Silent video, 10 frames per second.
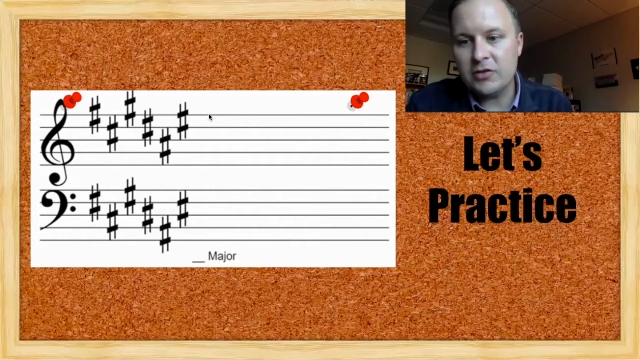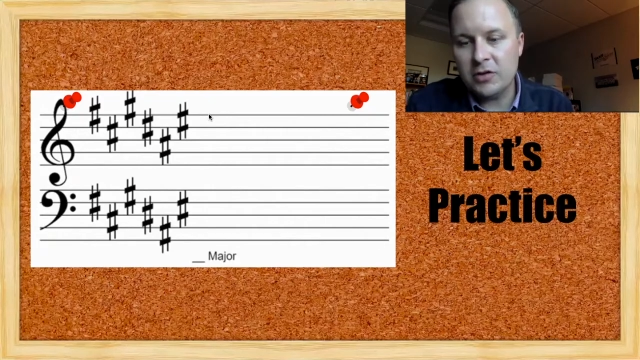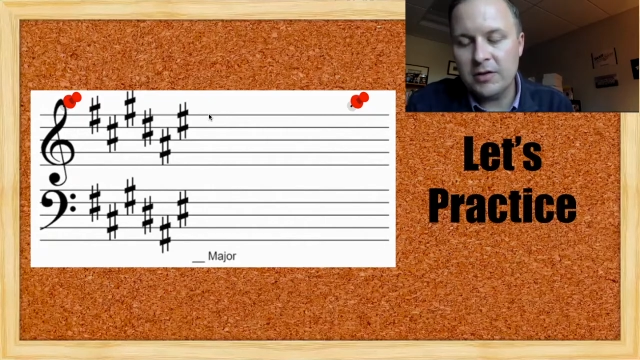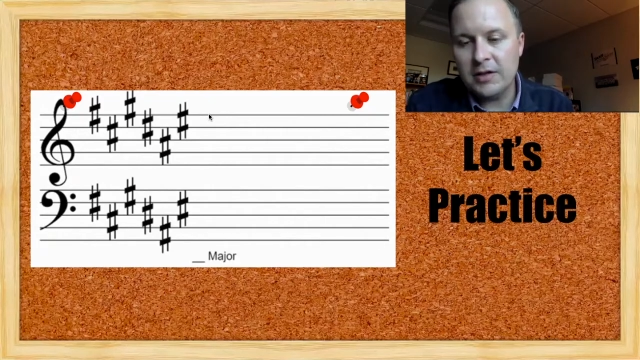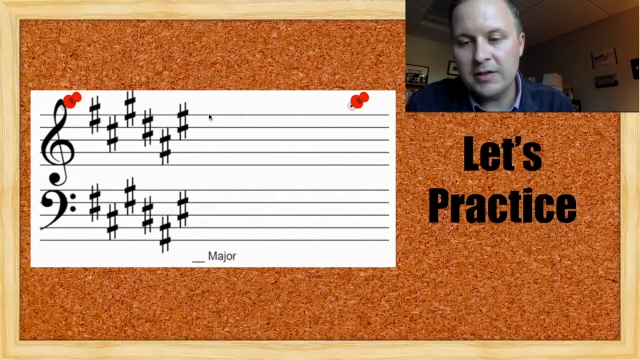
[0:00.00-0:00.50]

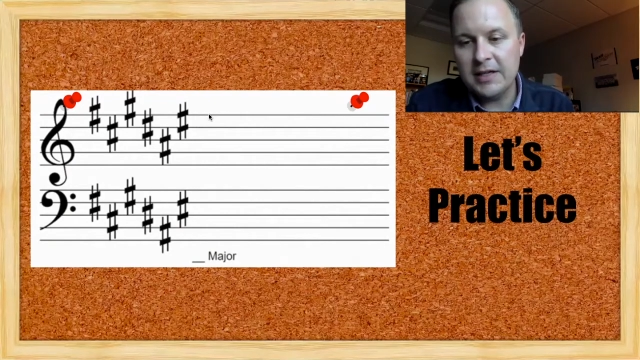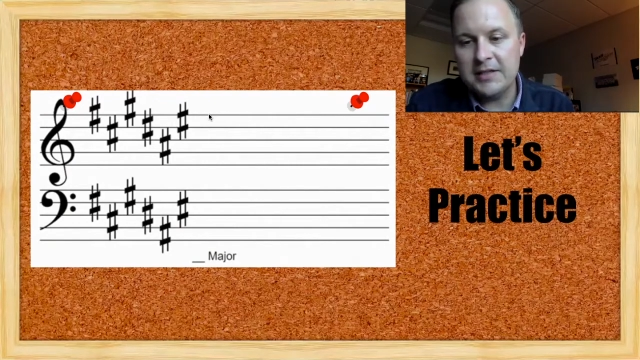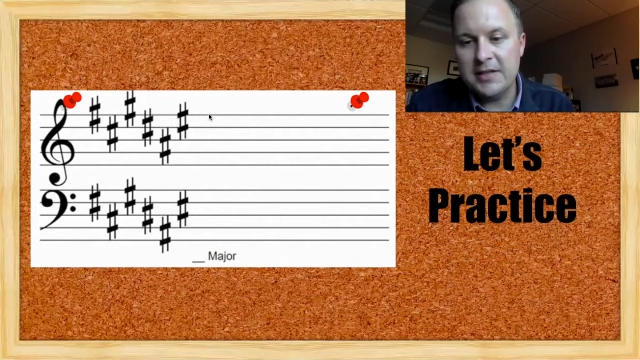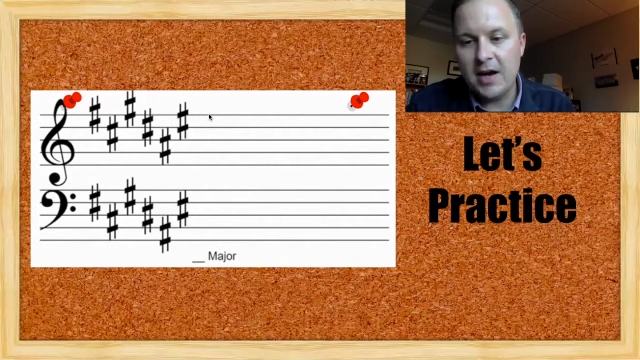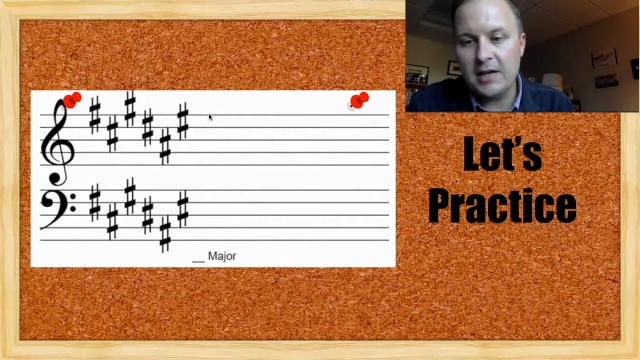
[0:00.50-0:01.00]
to this is
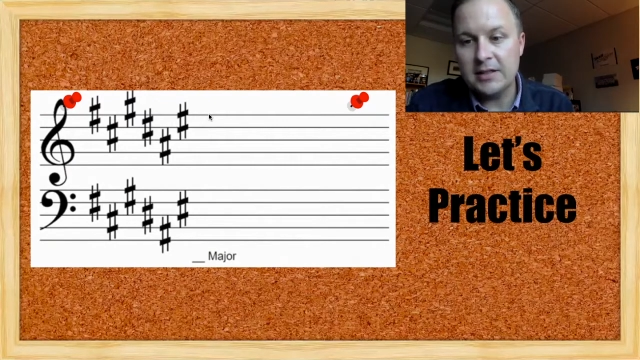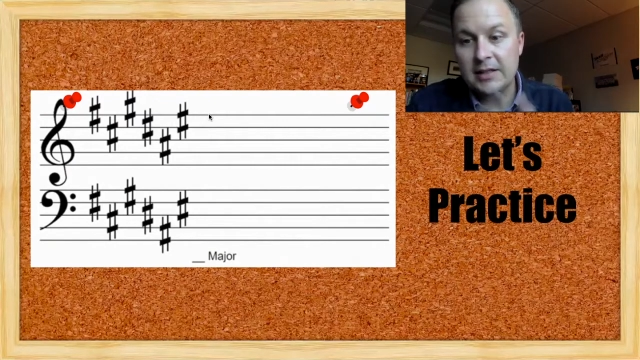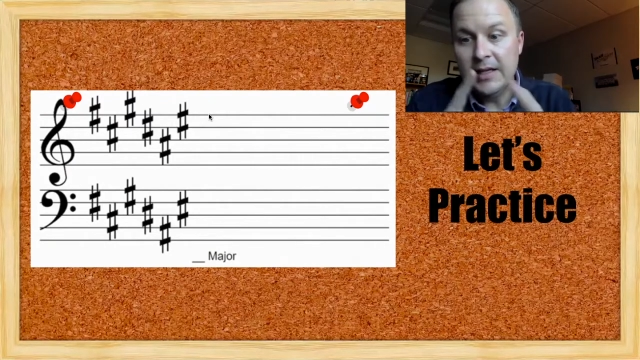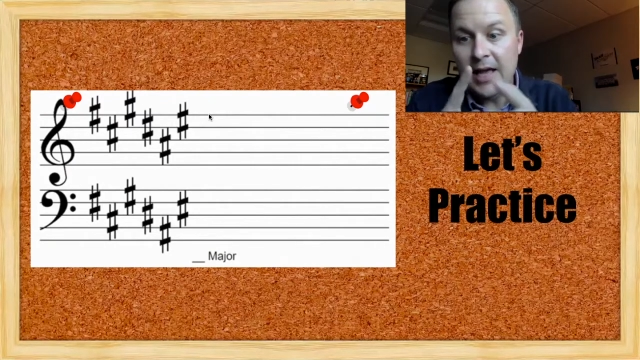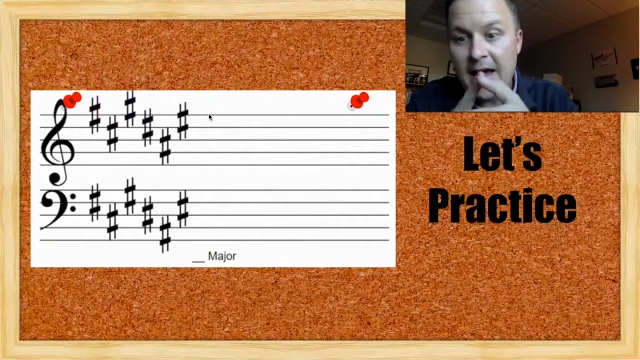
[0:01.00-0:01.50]
not
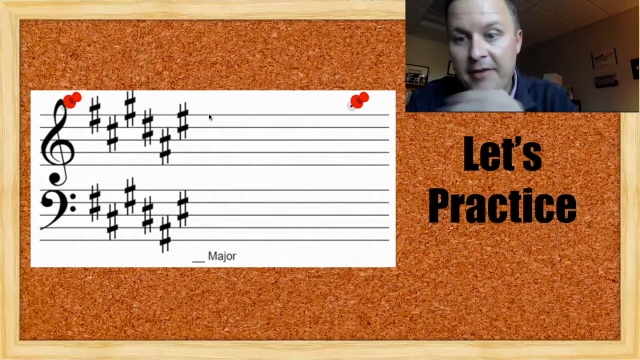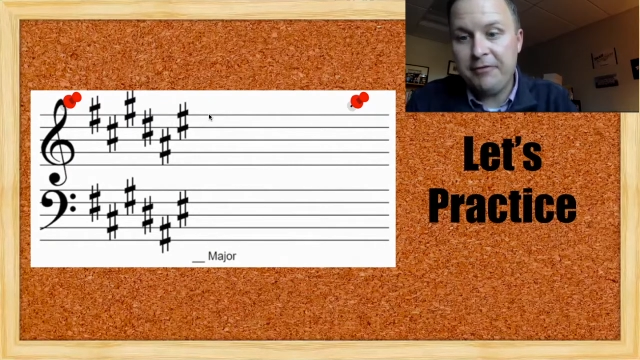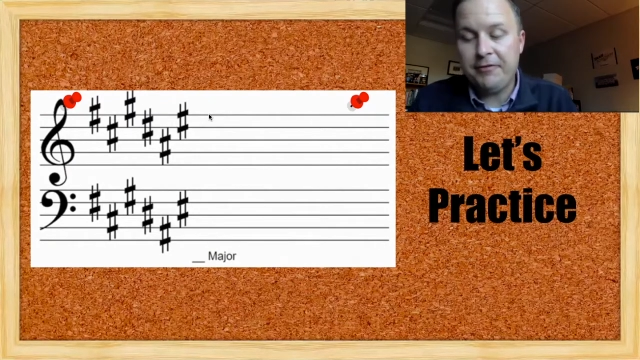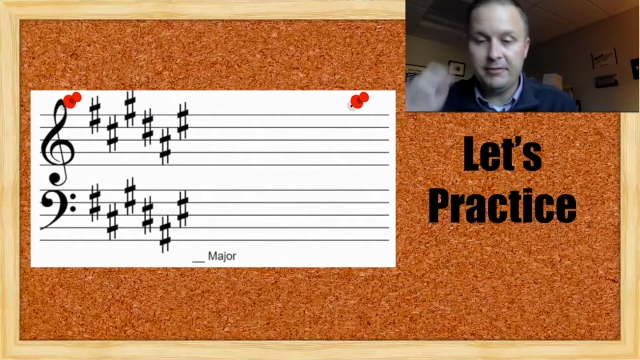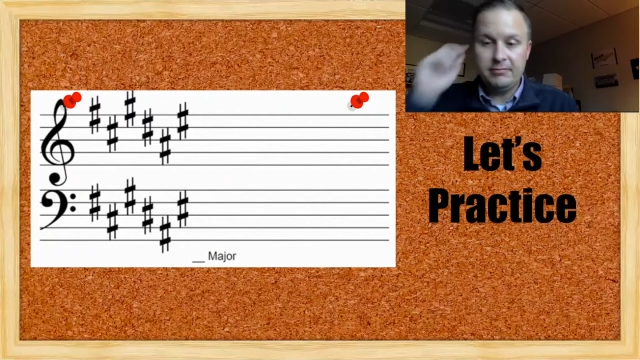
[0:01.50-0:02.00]
F.